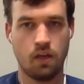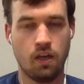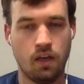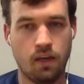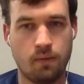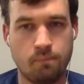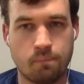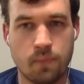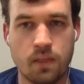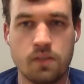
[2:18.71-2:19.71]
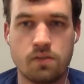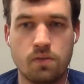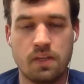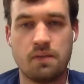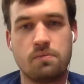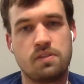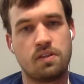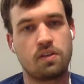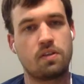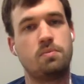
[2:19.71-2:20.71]
So that was
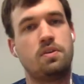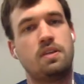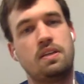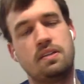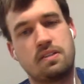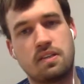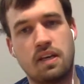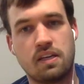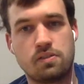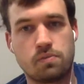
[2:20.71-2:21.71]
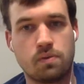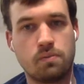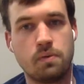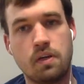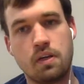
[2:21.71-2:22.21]
their community in this classroom.